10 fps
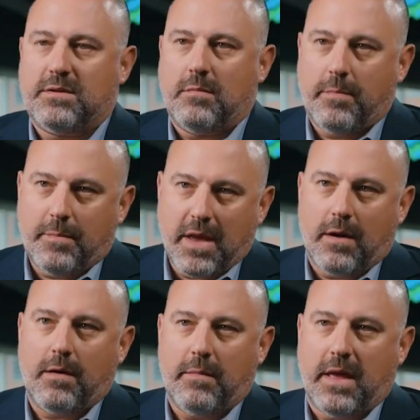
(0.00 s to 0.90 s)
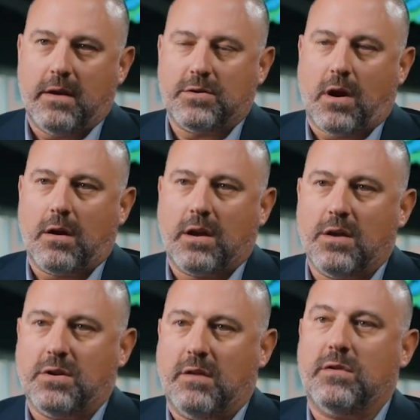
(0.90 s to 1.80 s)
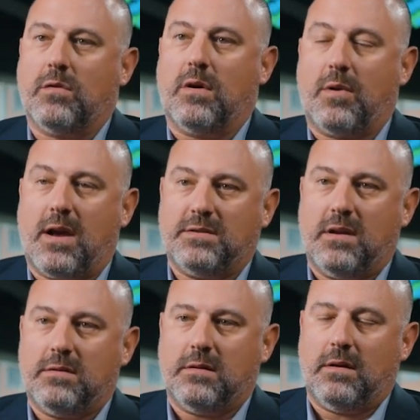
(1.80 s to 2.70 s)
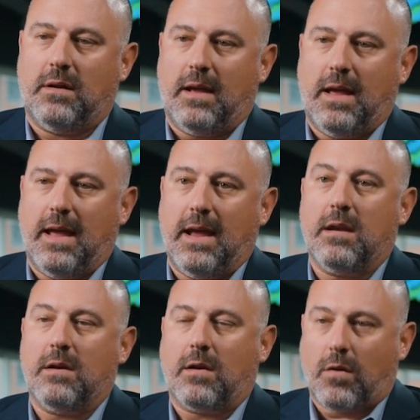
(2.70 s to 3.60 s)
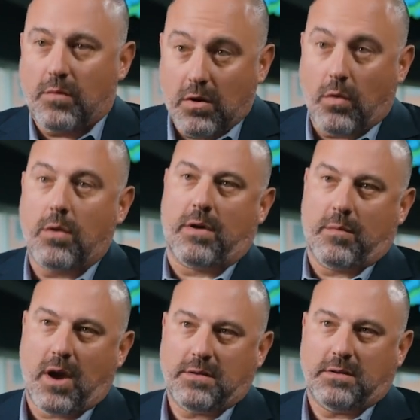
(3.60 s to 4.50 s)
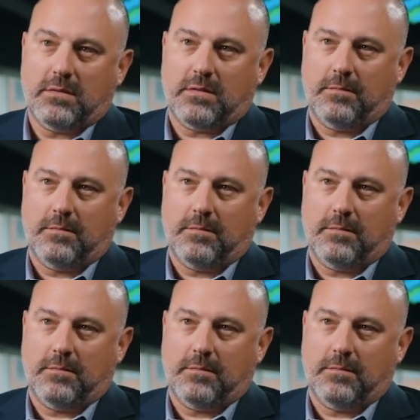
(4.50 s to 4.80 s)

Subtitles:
to better manage our kitchen inventory process and our reordering process.